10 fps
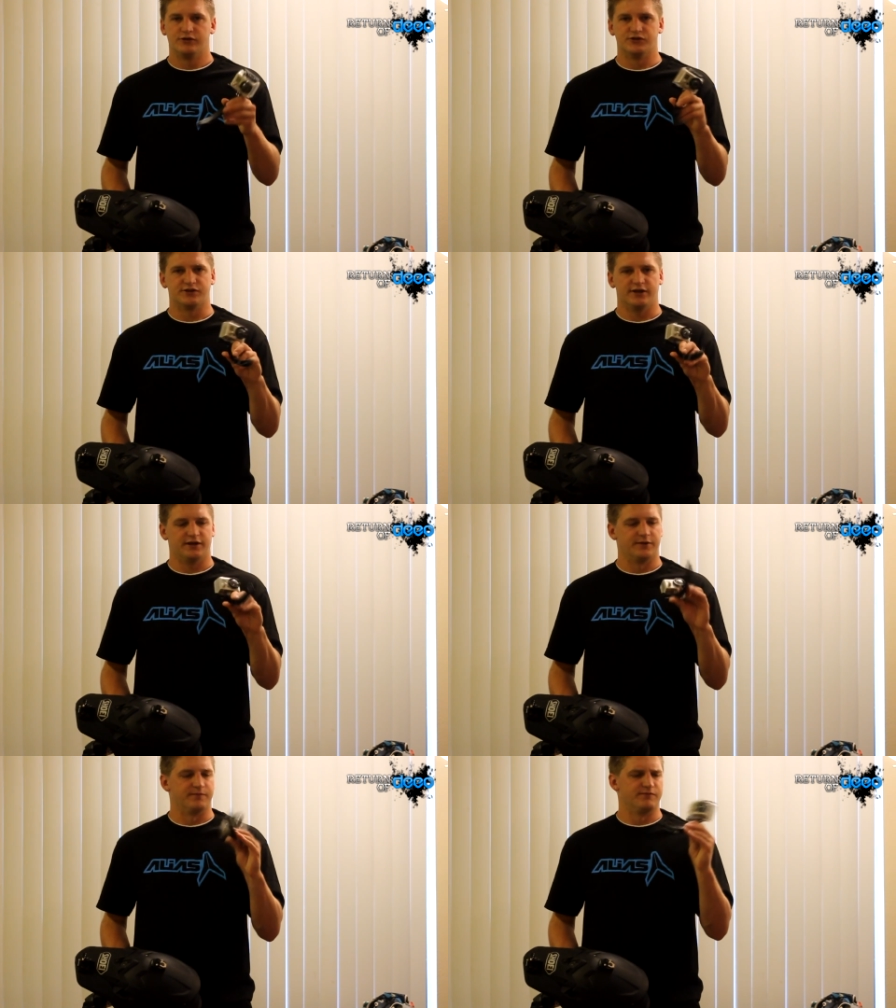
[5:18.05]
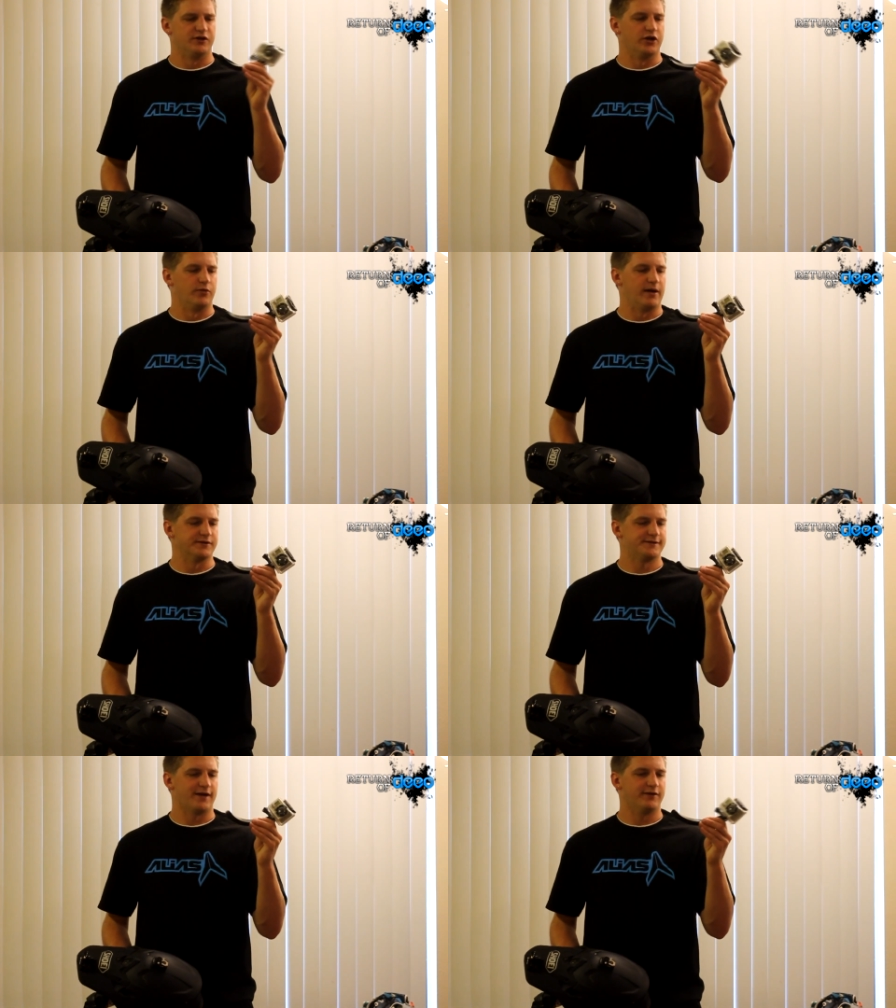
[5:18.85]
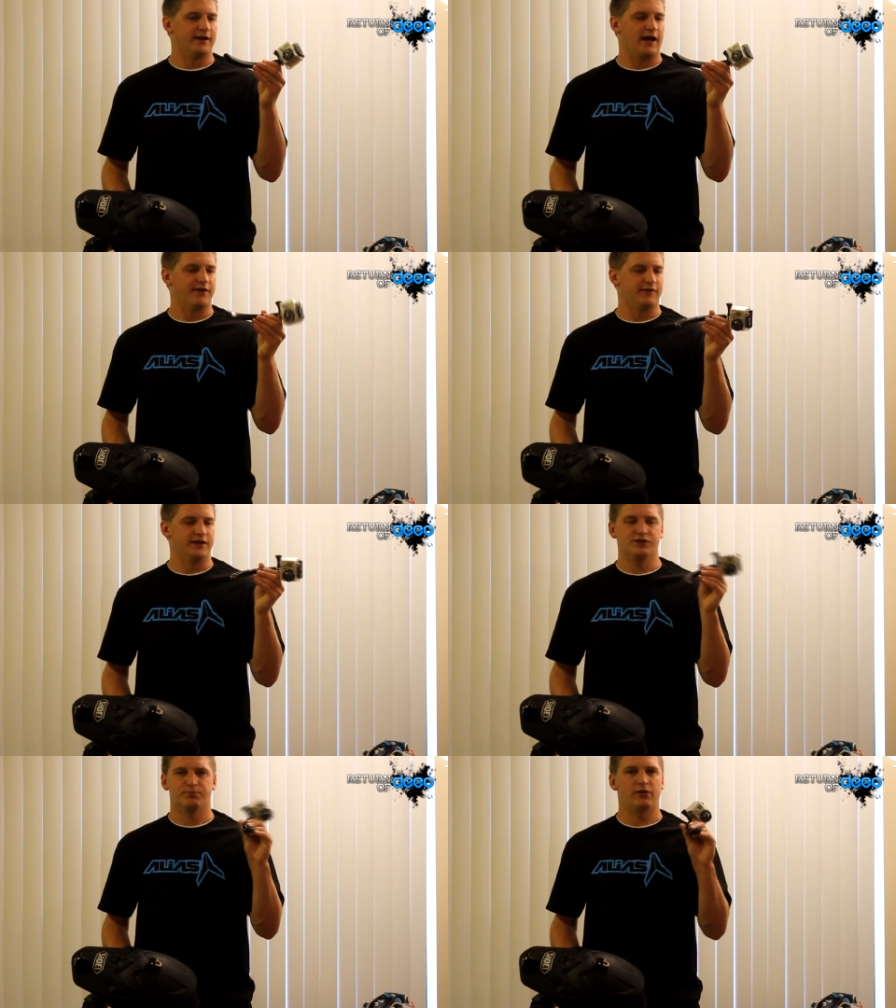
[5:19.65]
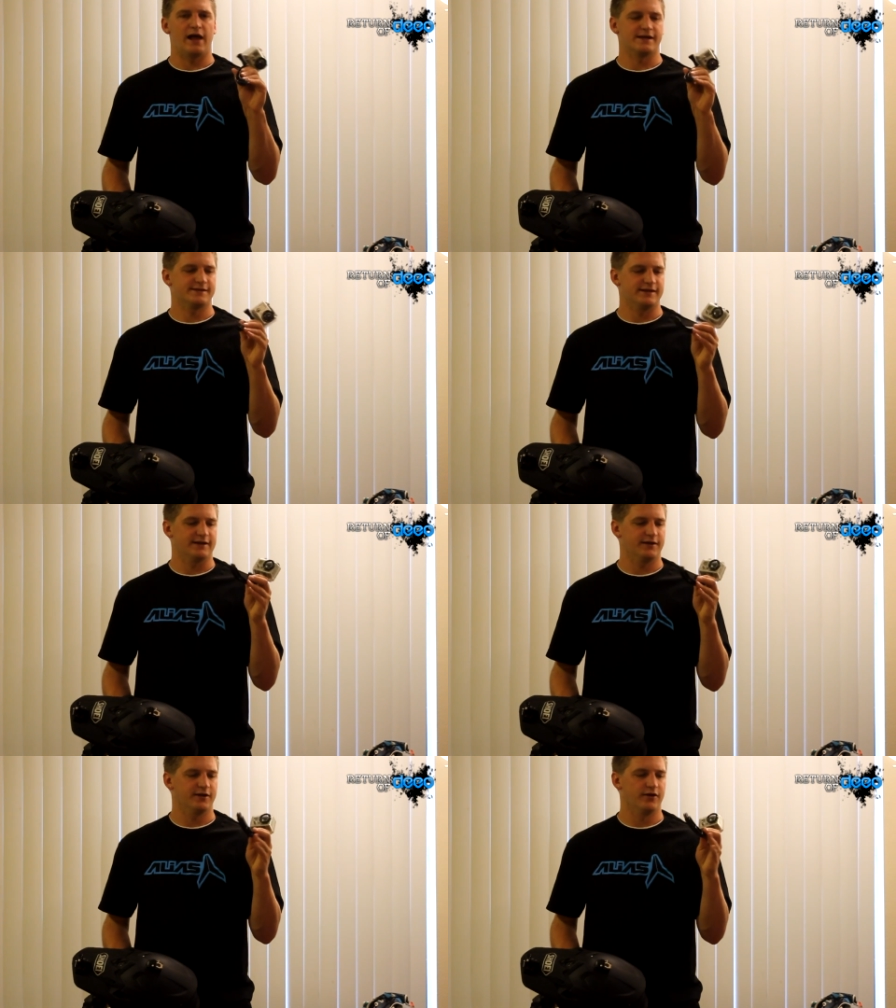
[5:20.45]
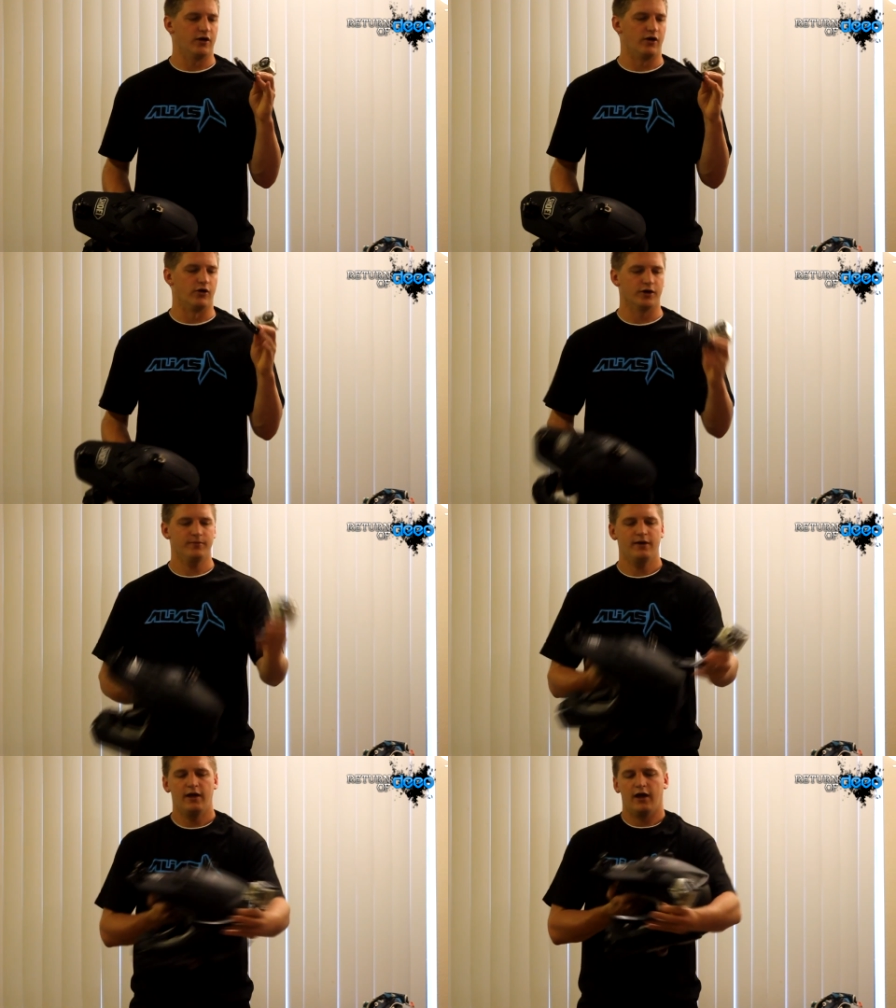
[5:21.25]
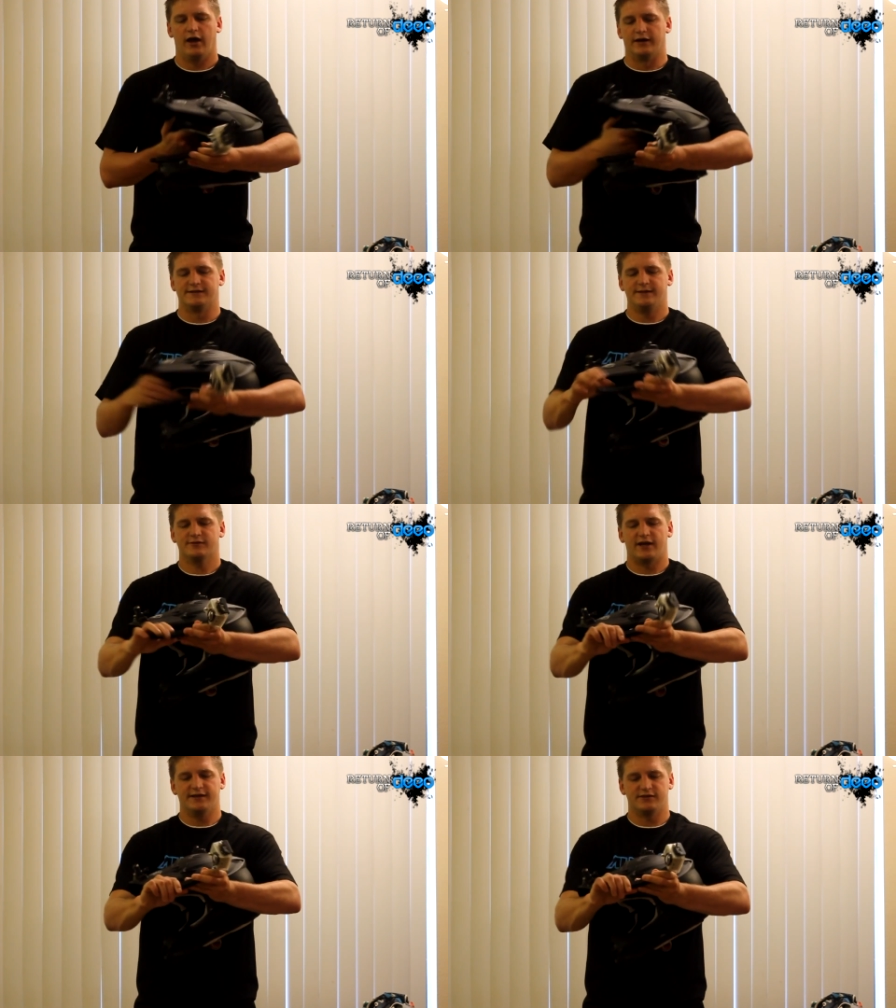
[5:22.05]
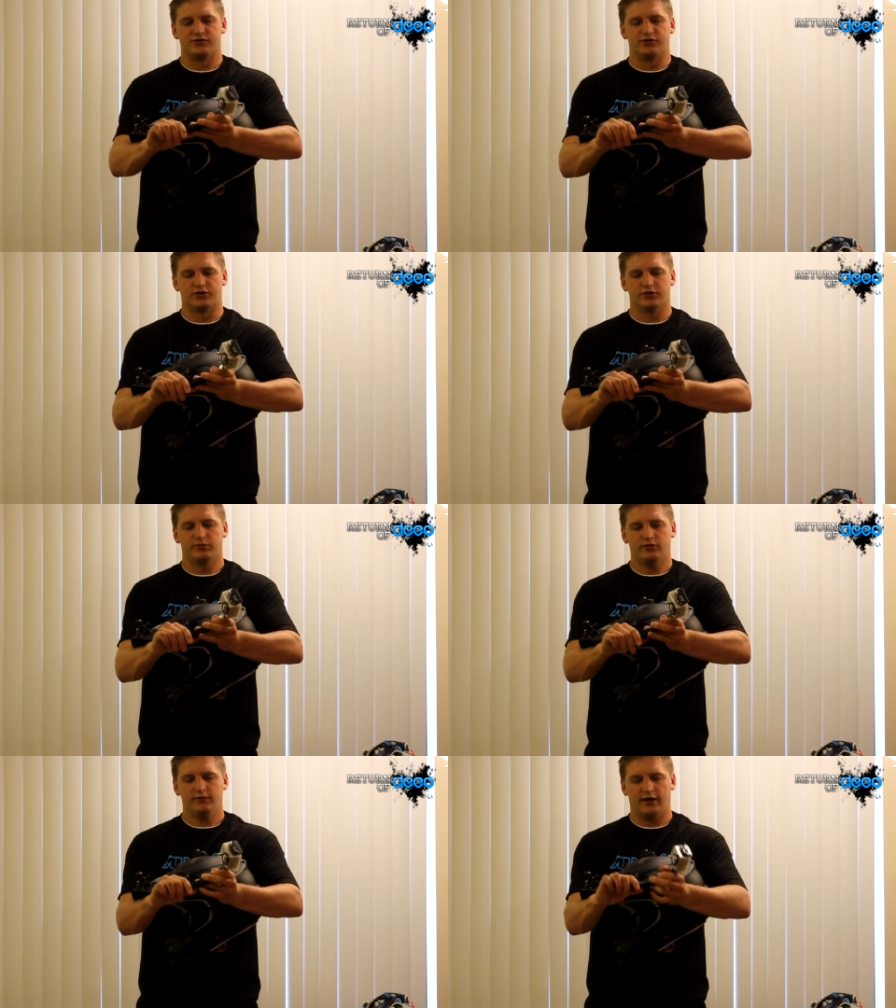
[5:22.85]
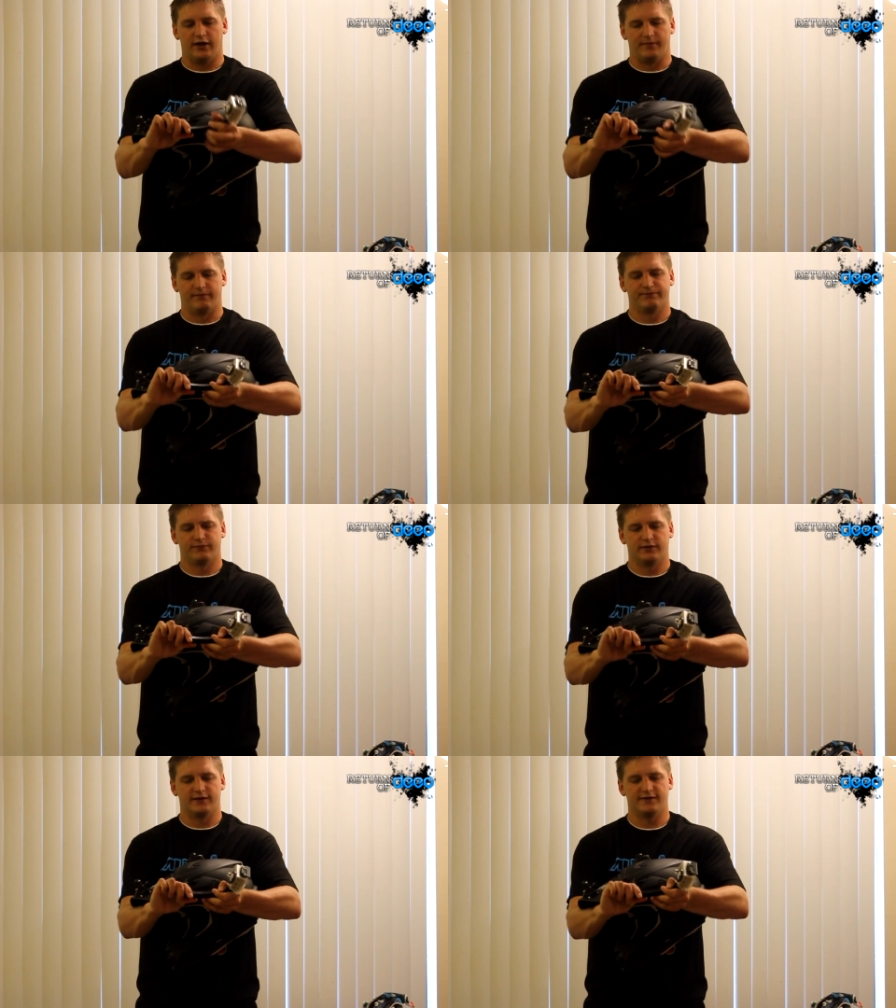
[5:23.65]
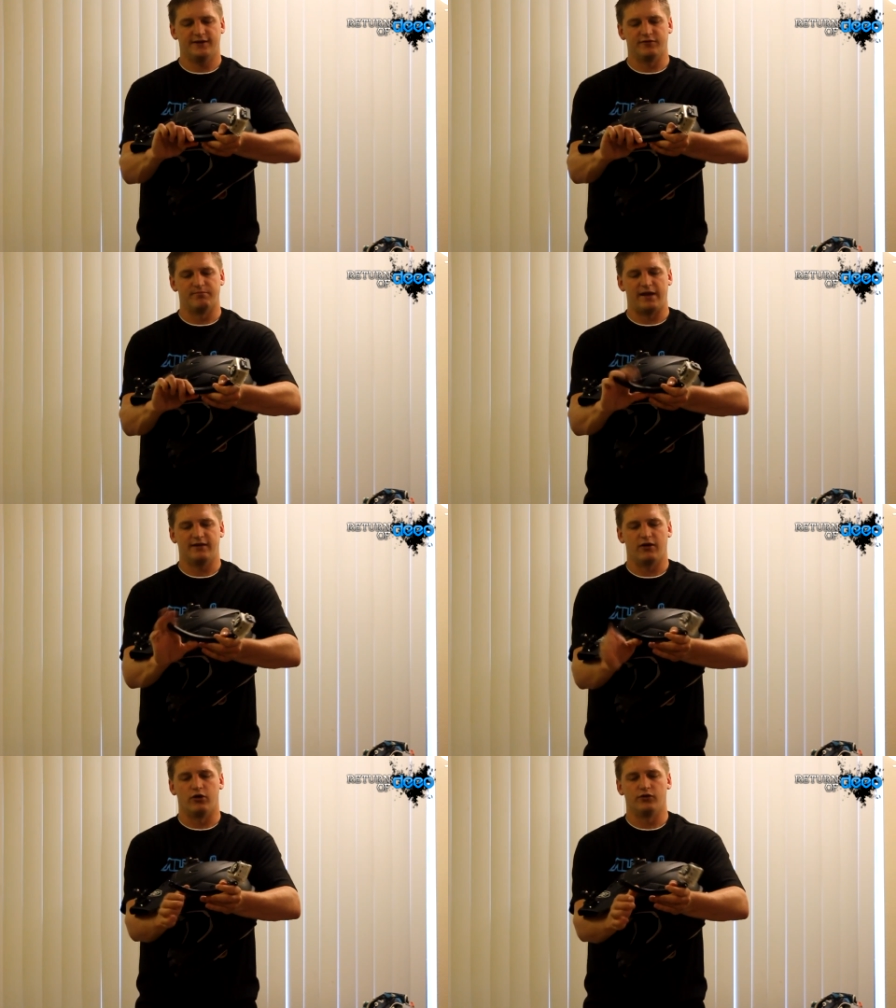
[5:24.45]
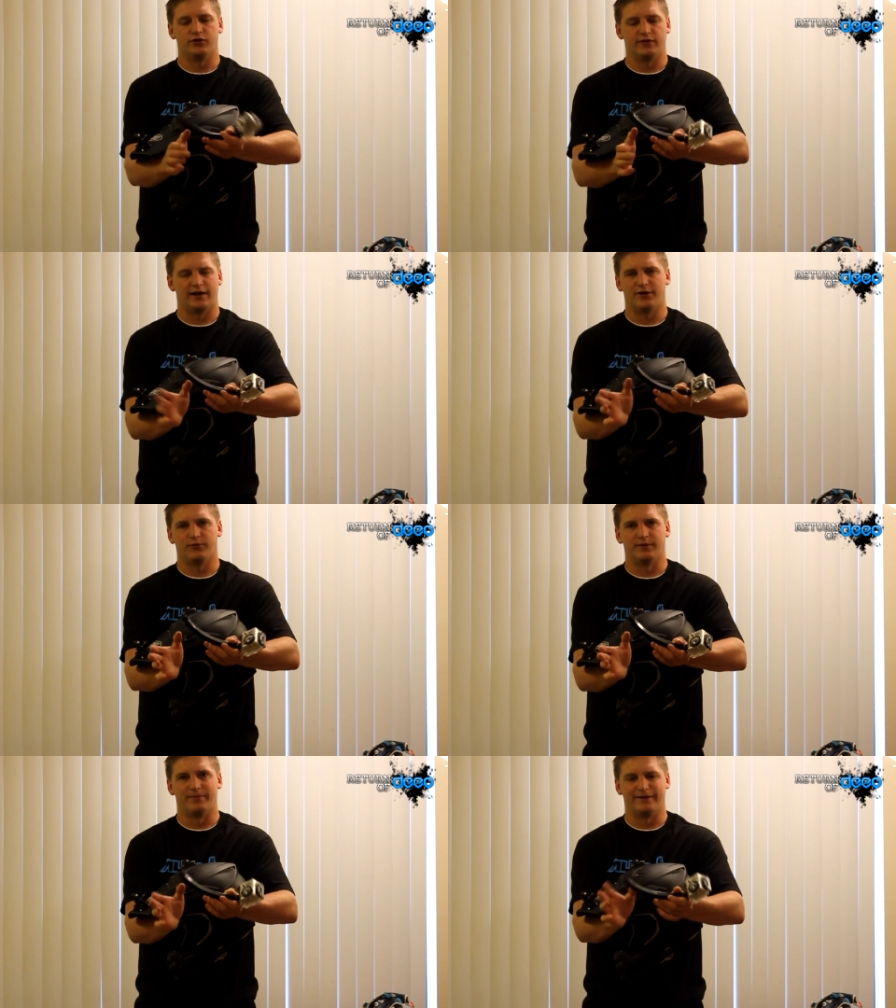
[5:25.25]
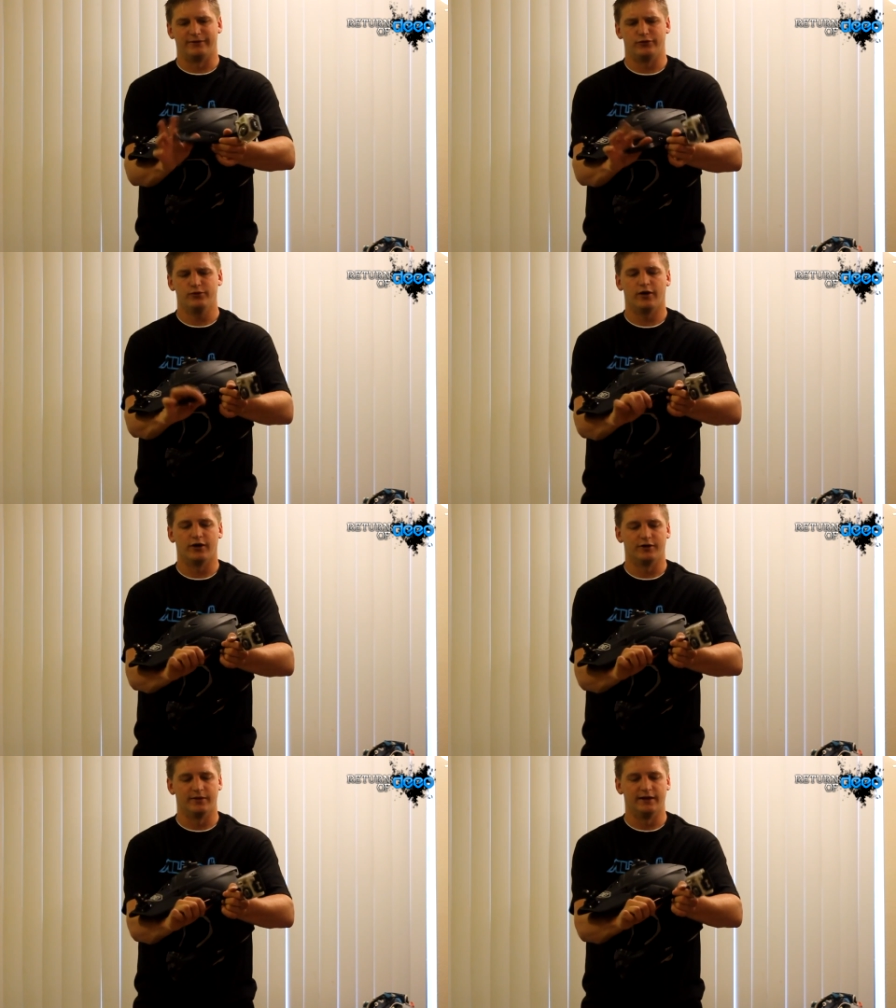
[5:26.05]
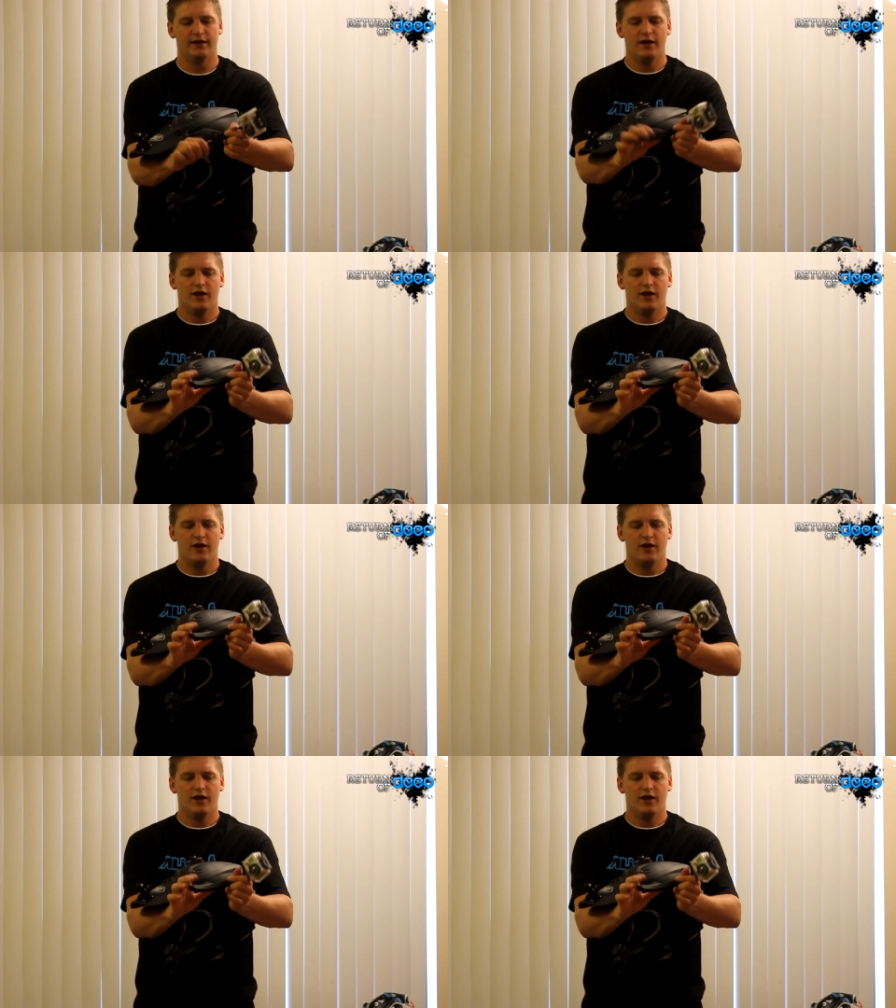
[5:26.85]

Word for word: just a, uh, you know, about seven and a half inch plastic arm. Uh, it seems nice and durable. Um, doesn't even bend at all doing that. I don't want to bend it too hard, but